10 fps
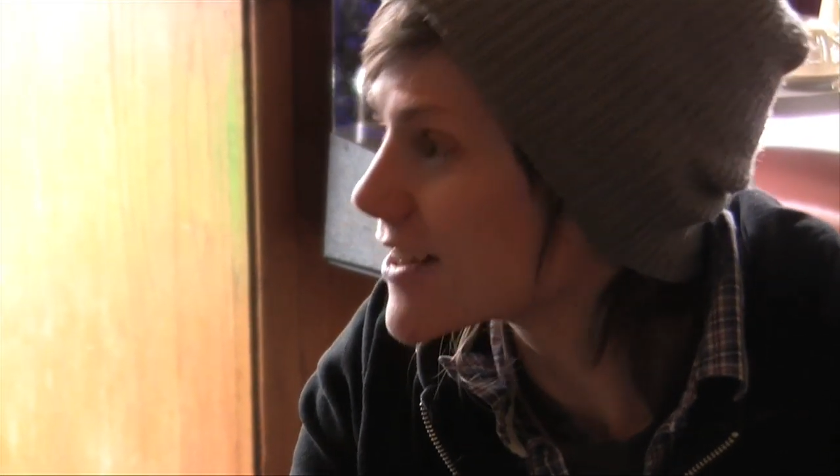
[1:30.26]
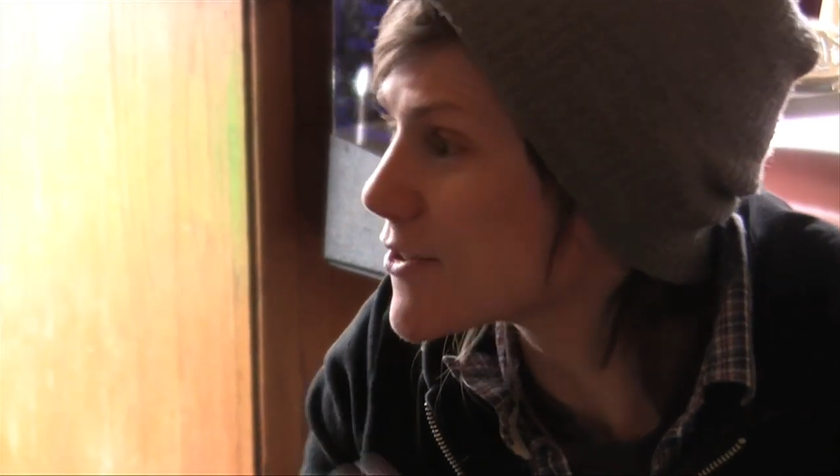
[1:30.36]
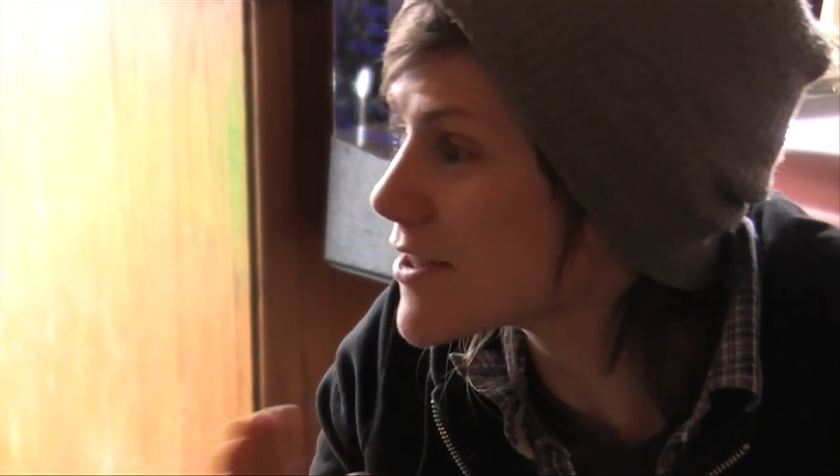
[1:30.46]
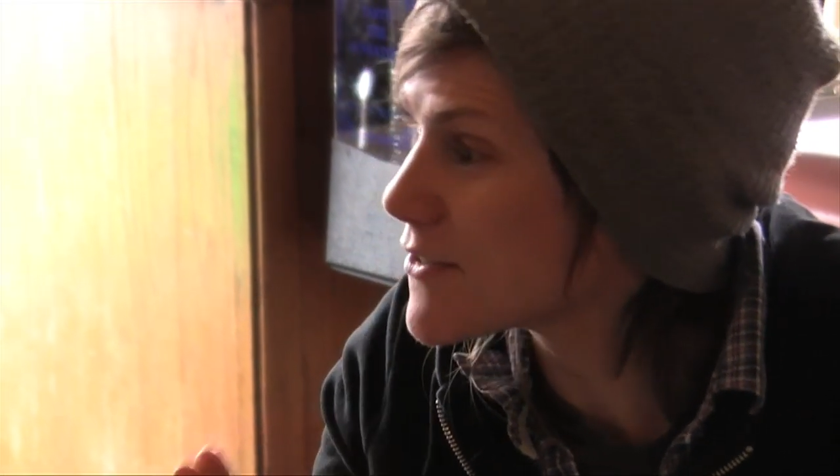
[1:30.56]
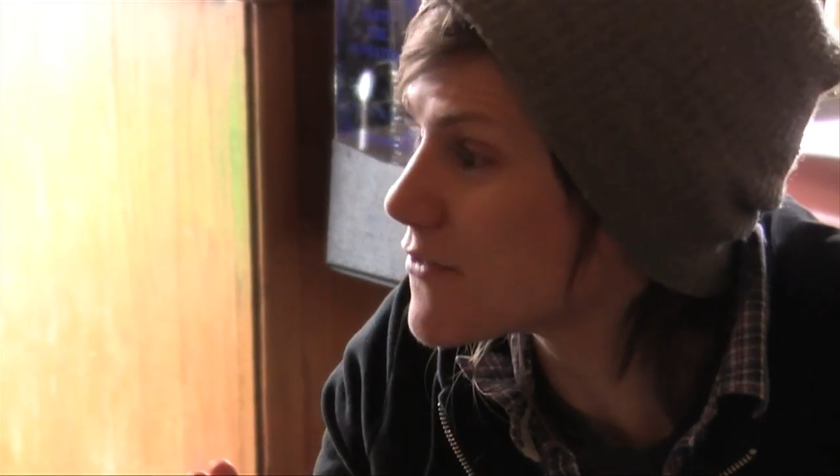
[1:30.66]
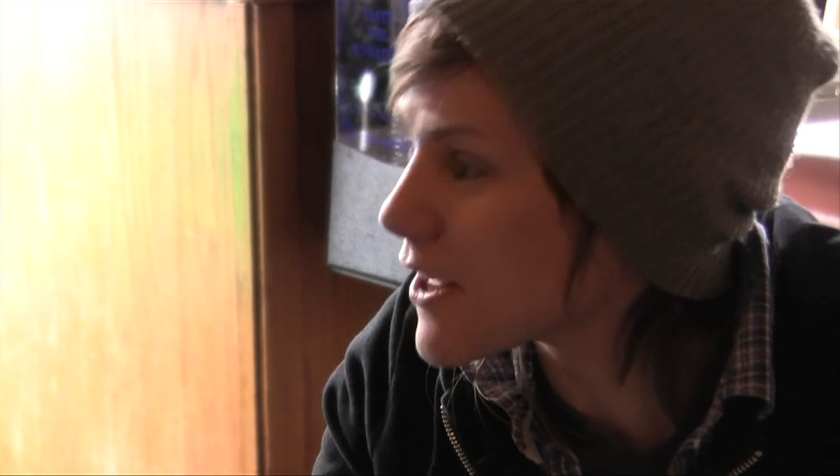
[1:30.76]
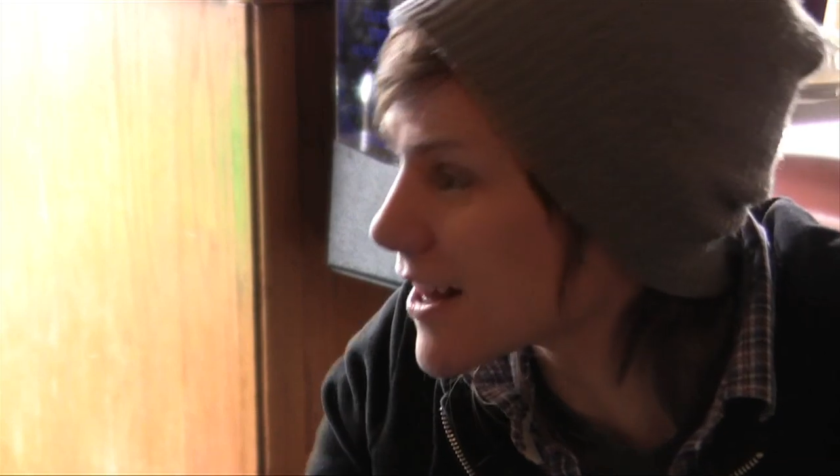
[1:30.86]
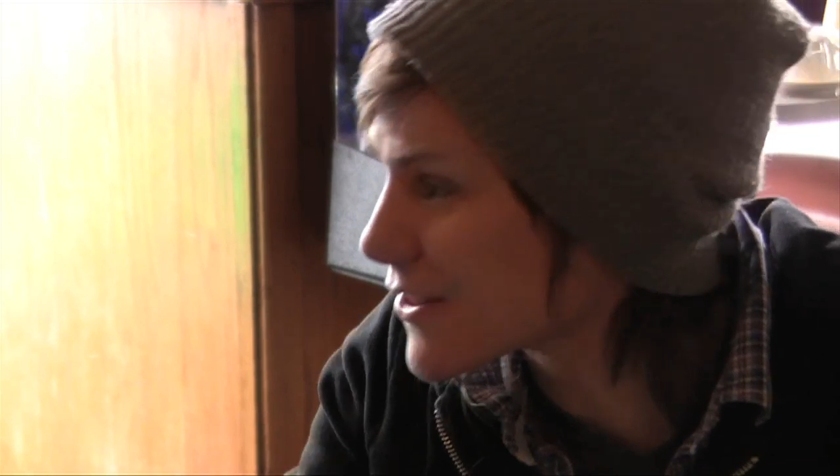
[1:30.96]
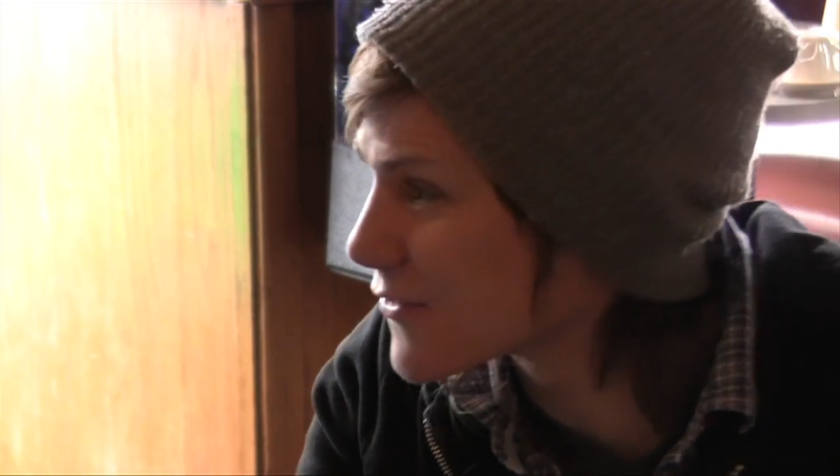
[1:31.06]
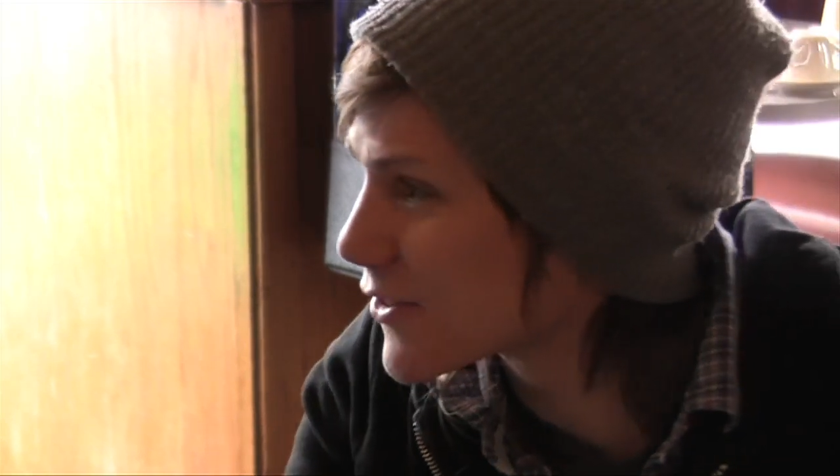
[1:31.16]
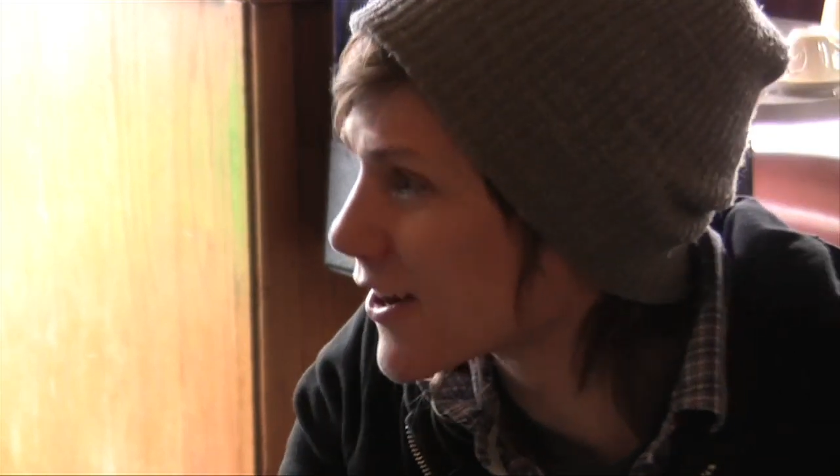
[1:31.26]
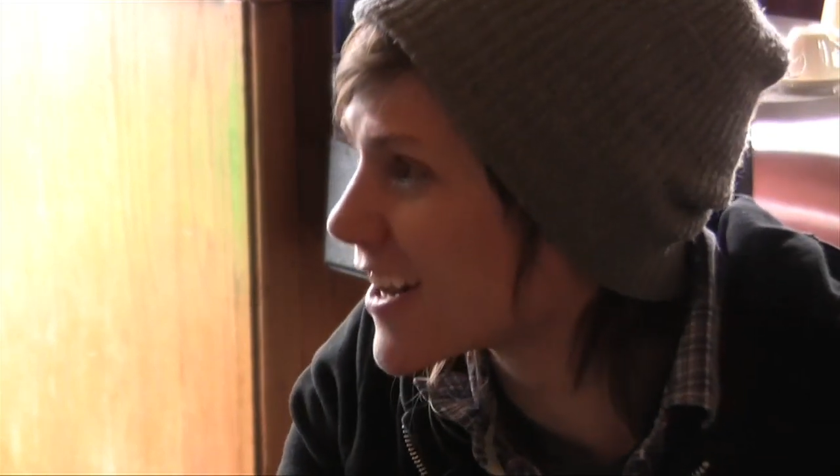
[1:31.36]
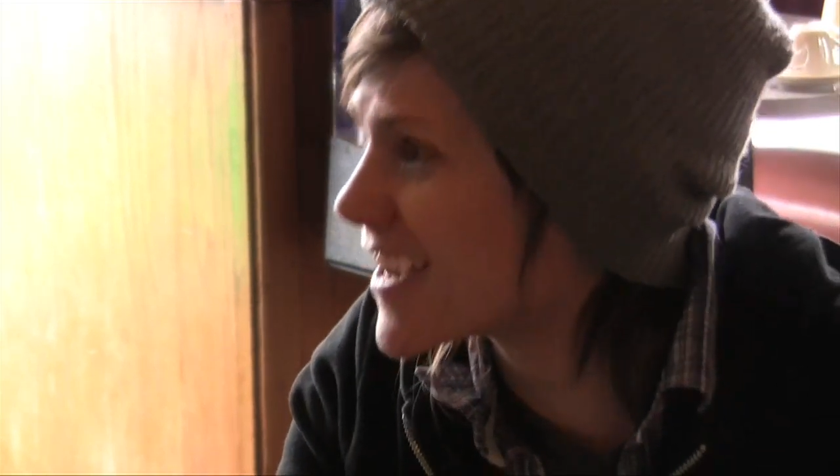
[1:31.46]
I literally fell on the floor.